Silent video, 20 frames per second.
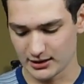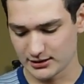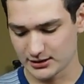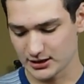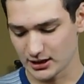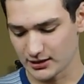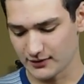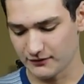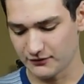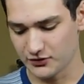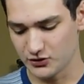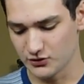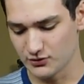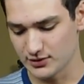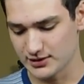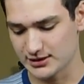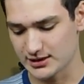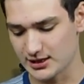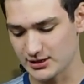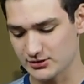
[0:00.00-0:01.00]
it's got a
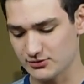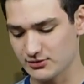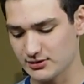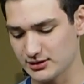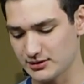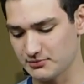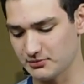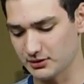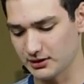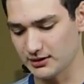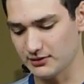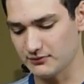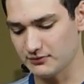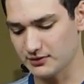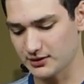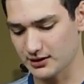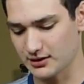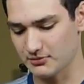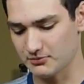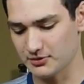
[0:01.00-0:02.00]
few accessories I
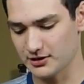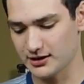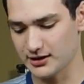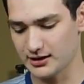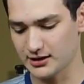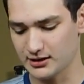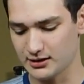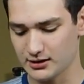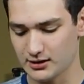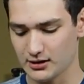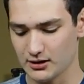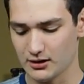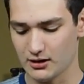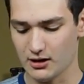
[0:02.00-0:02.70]
believe that come with it.